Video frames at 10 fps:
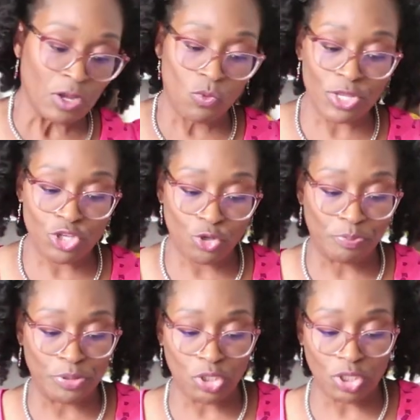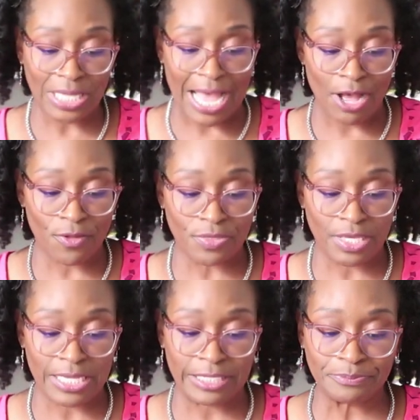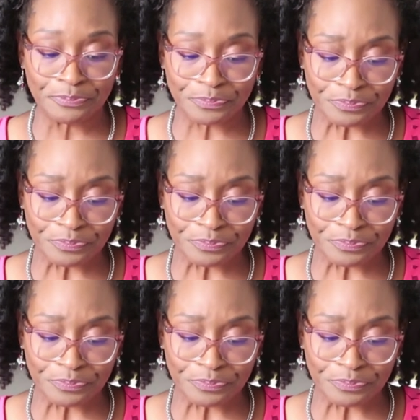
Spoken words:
when you pull out the